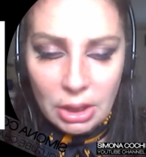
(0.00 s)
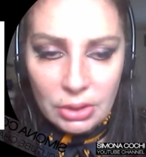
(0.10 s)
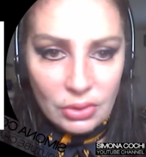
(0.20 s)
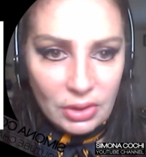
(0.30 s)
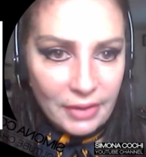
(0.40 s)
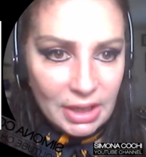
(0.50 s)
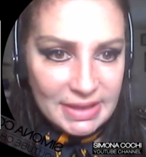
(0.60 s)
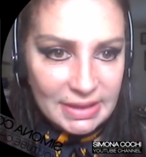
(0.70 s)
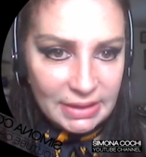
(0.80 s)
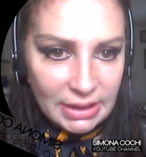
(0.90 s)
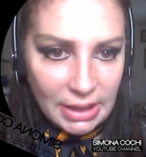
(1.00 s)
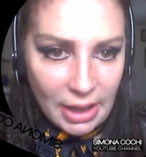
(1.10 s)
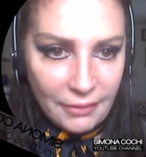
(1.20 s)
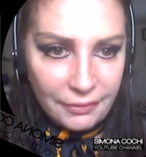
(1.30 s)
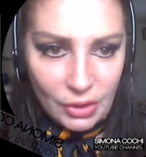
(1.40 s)
University
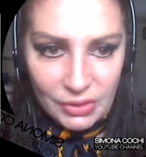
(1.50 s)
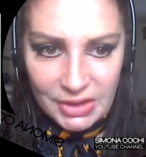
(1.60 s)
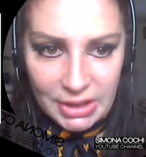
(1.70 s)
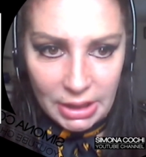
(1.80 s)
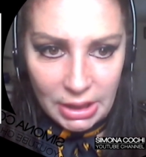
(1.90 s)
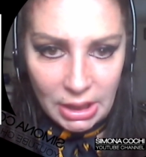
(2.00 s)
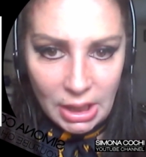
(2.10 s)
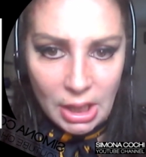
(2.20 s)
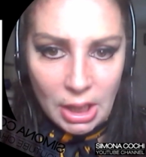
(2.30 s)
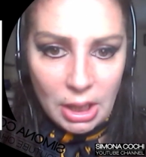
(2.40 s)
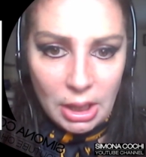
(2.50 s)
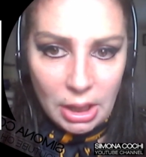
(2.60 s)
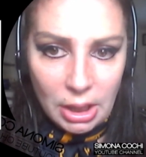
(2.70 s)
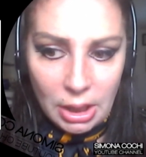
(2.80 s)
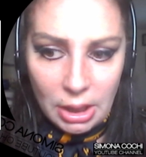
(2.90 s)
Ca' Foscari.
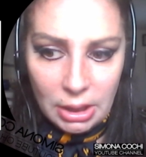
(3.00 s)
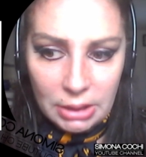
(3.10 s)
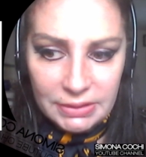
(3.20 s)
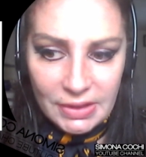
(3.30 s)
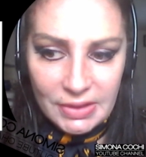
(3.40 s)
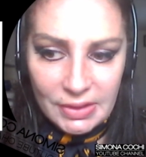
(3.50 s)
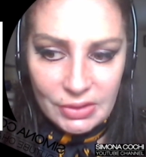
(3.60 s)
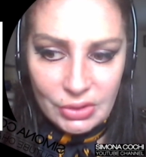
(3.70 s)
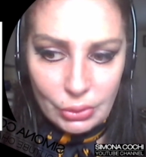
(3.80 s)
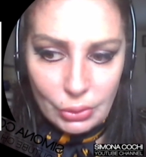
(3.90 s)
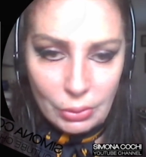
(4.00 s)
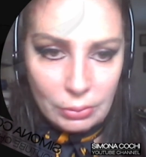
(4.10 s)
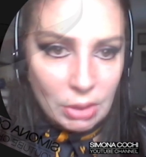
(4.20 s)
This is to